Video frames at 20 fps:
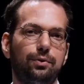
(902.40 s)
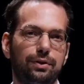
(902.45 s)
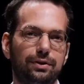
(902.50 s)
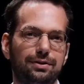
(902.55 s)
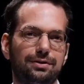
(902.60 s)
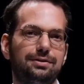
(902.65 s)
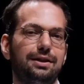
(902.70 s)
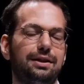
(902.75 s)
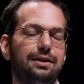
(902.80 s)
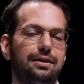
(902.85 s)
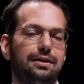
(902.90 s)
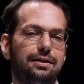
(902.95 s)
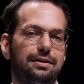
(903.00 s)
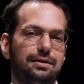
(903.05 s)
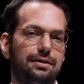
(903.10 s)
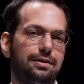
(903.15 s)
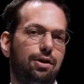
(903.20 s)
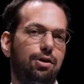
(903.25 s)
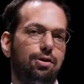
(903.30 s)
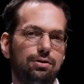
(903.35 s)
going to send
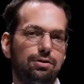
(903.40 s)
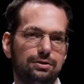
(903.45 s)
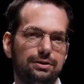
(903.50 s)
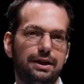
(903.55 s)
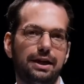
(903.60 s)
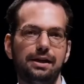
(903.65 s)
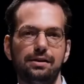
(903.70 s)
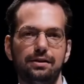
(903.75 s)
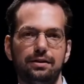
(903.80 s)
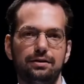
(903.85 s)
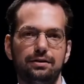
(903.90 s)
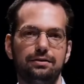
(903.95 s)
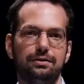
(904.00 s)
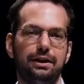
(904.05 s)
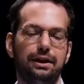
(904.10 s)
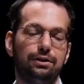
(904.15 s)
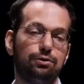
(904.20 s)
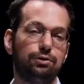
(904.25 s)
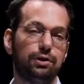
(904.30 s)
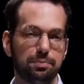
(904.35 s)
all data
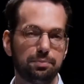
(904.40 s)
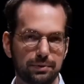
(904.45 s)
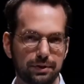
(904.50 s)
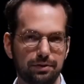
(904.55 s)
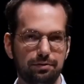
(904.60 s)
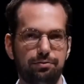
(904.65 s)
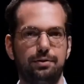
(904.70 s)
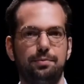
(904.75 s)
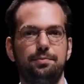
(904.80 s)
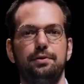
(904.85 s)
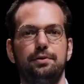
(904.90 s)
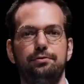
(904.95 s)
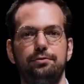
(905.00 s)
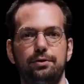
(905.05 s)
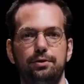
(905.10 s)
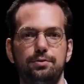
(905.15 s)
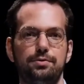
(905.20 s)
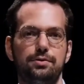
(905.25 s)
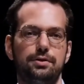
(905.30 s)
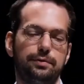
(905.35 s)
encrypted from the
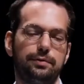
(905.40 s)
phone,